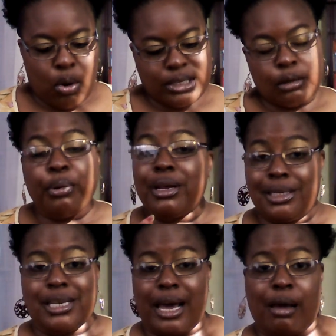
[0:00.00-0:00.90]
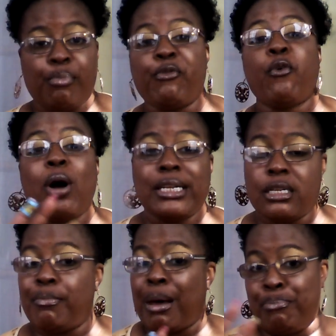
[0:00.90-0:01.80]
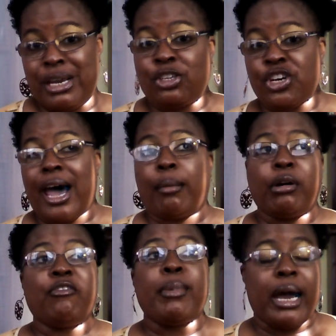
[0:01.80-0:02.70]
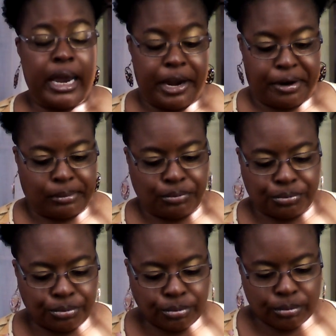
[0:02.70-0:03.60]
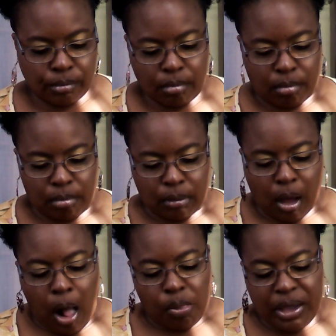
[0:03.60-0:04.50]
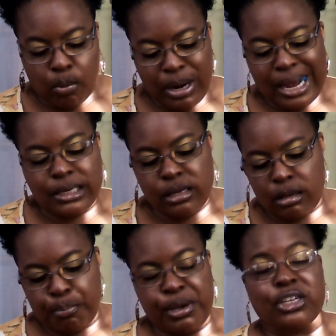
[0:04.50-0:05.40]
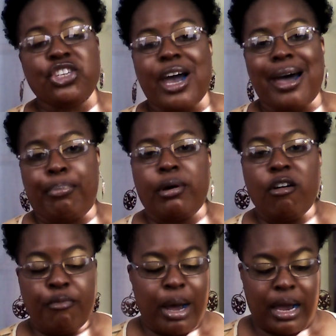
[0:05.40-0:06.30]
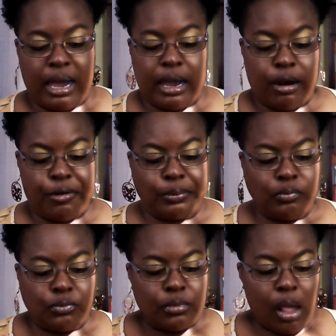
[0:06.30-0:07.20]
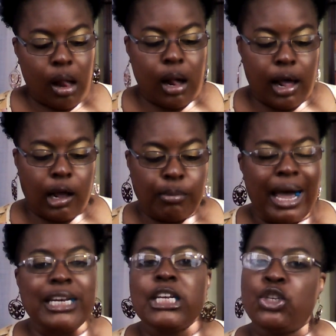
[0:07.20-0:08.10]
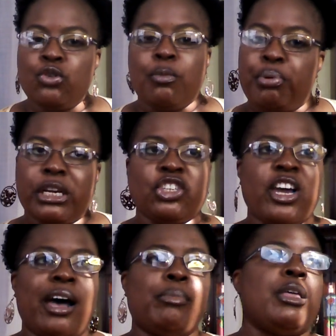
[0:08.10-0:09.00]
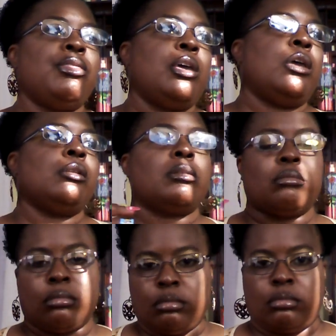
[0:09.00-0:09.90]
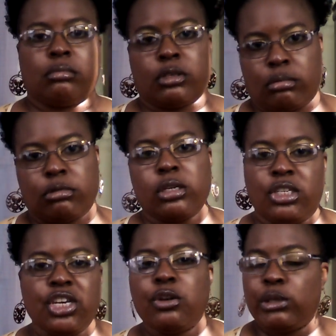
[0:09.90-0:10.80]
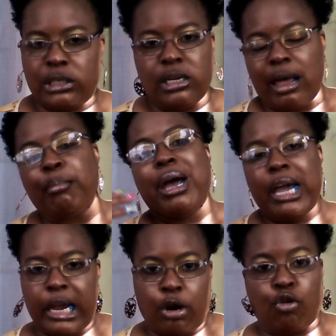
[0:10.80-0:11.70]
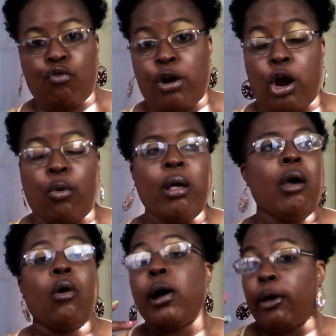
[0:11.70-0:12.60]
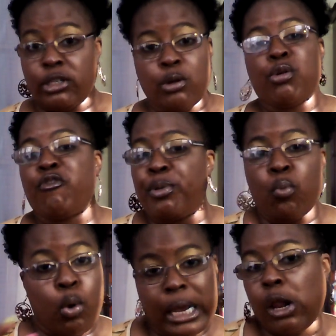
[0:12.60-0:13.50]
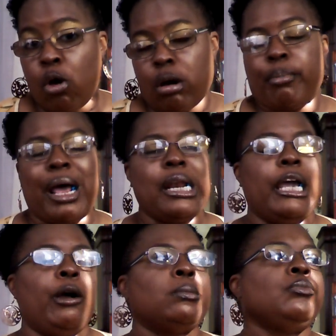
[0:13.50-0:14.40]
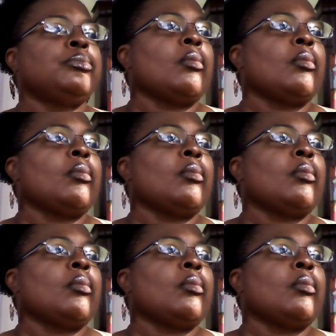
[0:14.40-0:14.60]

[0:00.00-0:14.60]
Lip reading: once upon a time, before I did my big chop of my hair. Now, when I did the big chop of my hair, I didn't do the big chop and then continuously let my hair grow, or else it would have been way longer by now.